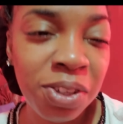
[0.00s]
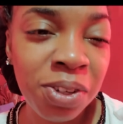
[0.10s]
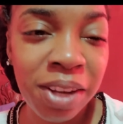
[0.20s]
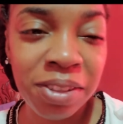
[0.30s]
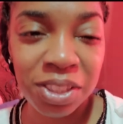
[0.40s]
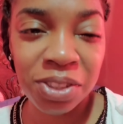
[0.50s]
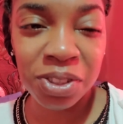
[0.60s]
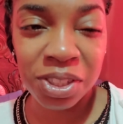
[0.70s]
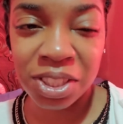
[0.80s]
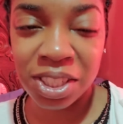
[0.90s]
know if she knew
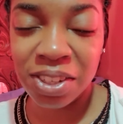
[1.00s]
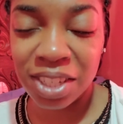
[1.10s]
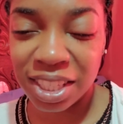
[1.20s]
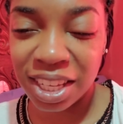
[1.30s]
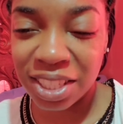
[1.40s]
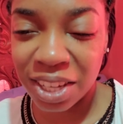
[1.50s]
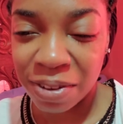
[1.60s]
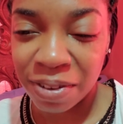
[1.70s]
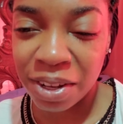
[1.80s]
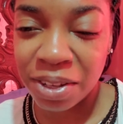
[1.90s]
the seriousness of
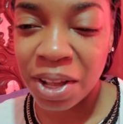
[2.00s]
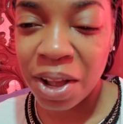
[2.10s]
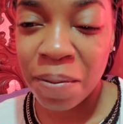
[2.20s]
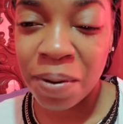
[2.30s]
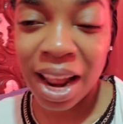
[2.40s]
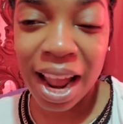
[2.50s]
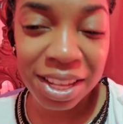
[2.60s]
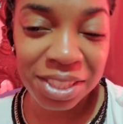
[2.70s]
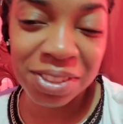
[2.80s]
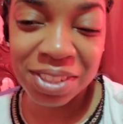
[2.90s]
it. But I
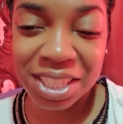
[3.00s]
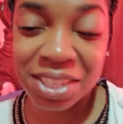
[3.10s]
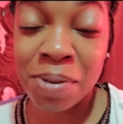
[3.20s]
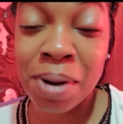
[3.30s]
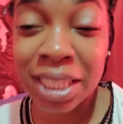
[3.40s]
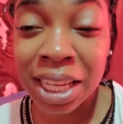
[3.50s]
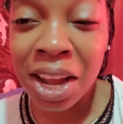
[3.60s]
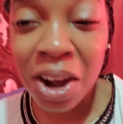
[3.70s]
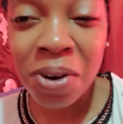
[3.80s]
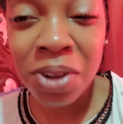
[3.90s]
had to raise her up. I said,
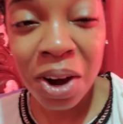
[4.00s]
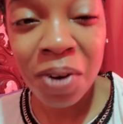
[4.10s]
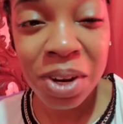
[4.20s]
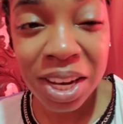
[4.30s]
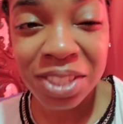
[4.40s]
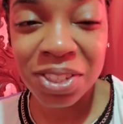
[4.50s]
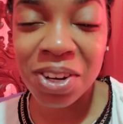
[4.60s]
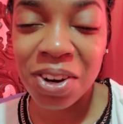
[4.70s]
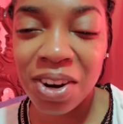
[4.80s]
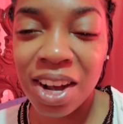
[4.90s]
yo, we need to
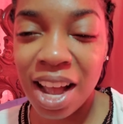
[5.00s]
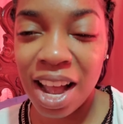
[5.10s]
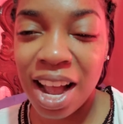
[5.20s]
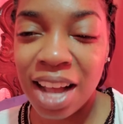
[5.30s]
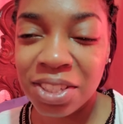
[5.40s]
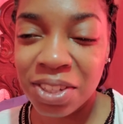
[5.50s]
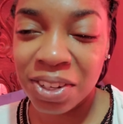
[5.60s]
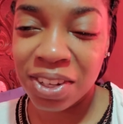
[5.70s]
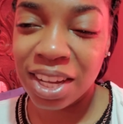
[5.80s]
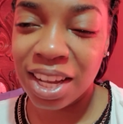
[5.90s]
go.
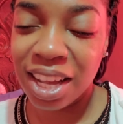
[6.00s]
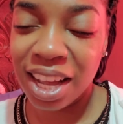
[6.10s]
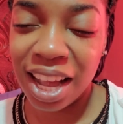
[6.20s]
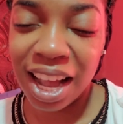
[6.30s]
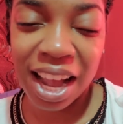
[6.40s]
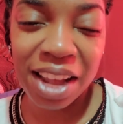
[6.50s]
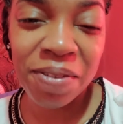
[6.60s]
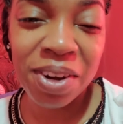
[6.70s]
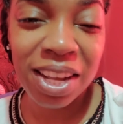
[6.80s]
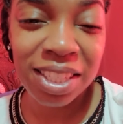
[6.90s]
So
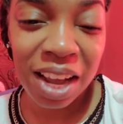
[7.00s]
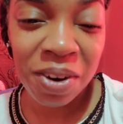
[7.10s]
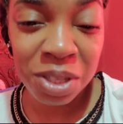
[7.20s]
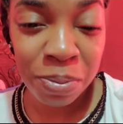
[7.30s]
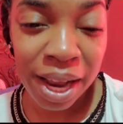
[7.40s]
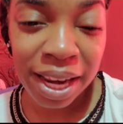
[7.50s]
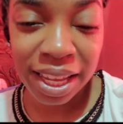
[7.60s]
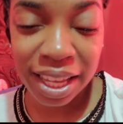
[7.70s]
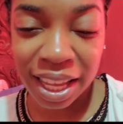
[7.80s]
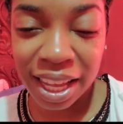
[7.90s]
because I was
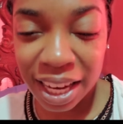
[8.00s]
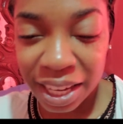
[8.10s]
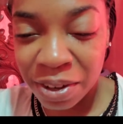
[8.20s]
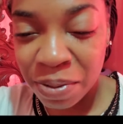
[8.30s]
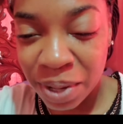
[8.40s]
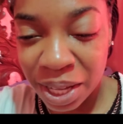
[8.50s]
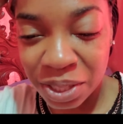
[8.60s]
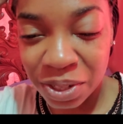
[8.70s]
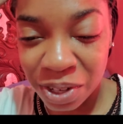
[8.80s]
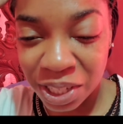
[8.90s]
panicking, I didn't mean
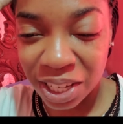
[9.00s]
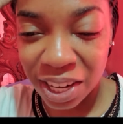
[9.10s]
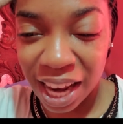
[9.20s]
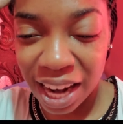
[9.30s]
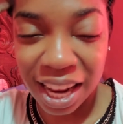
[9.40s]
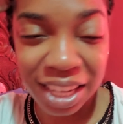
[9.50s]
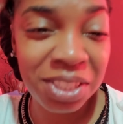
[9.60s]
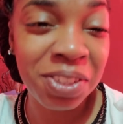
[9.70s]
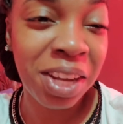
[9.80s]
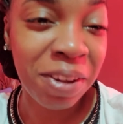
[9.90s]
to rush her like that.
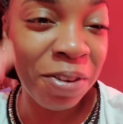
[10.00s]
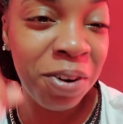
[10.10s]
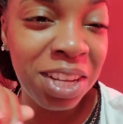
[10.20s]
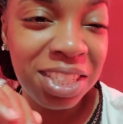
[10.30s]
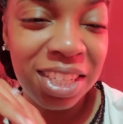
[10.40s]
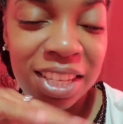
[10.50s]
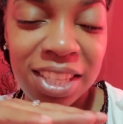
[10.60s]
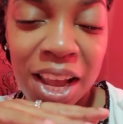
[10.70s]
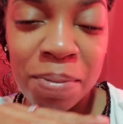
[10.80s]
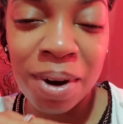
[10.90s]
So if you're watching this,
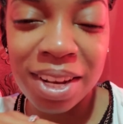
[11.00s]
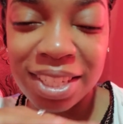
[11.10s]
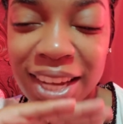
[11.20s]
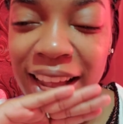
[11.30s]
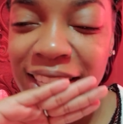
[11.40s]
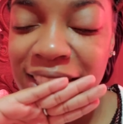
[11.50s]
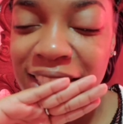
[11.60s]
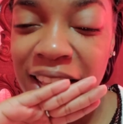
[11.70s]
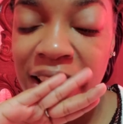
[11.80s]
I apologize,